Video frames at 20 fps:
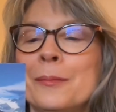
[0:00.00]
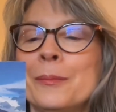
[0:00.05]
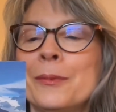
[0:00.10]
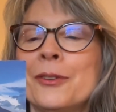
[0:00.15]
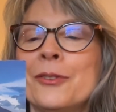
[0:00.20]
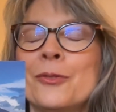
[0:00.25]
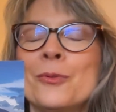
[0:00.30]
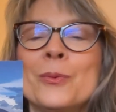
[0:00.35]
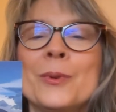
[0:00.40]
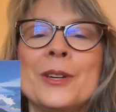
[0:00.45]

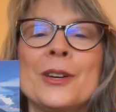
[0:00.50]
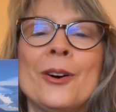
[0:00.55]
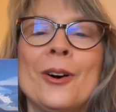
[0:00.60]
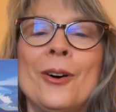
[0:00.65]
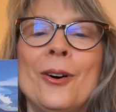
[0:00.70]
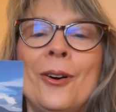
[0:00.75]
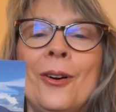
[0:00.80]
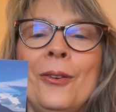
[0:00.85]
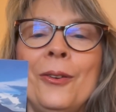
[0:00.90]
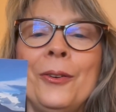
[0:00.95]
because we
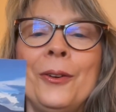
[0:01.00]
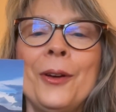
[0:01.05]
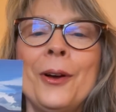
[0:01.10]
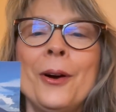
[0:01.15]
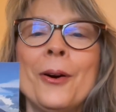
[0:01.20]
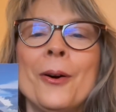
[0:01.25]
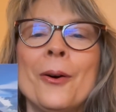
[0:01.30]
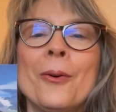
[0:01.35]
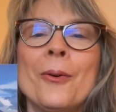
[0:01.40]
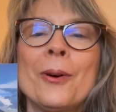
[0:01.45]
all
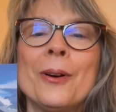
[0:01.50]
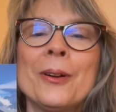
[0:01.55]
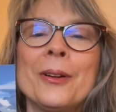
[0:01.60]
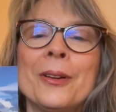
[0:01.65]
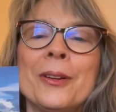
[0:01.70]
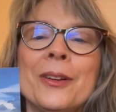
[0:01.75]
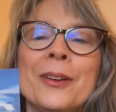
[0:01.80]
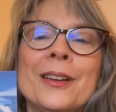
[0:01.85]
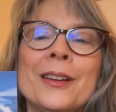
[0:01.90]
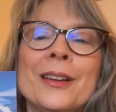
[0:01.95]
know
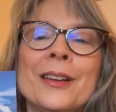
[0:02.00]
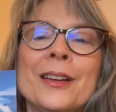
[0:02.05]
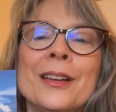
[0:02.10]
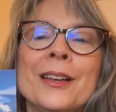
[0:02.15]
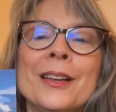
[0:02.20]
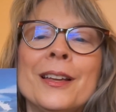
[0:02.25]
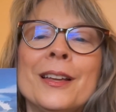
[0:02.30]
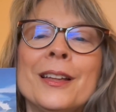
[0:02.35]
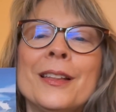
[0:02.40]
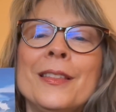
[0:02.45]

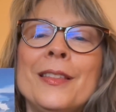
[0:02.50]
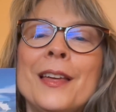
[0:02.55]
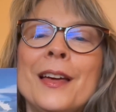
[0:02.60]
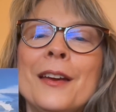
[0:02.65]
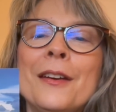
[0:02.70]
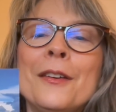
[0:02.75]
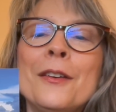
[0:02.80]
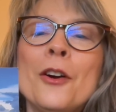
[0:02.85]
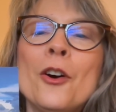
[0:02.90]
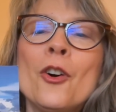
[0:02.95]

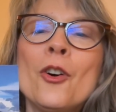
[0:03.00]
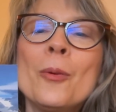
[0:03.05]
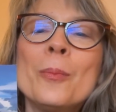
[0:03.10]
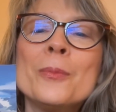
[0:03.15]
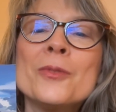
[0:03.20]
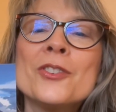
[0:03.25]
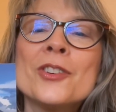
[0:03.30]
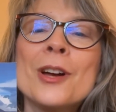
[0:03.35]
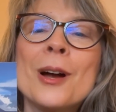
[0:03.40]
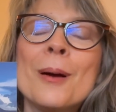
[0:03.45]
that
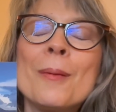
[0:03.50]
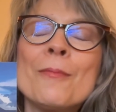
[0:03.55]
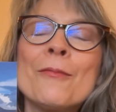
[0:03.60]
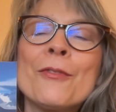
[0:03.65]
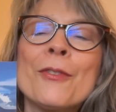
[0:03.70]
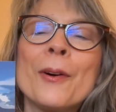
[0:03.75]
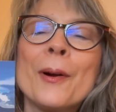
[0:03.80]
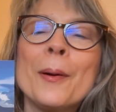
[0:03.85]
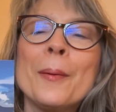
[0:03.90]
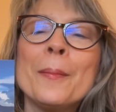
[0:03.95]
gnomes come
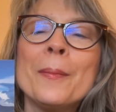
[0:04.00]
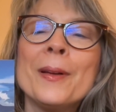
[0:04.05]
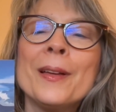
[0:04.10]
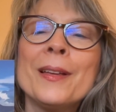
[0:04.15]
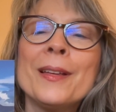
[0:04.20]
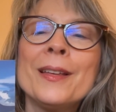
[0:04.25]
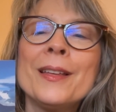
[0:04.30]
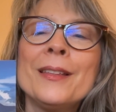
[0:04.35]
from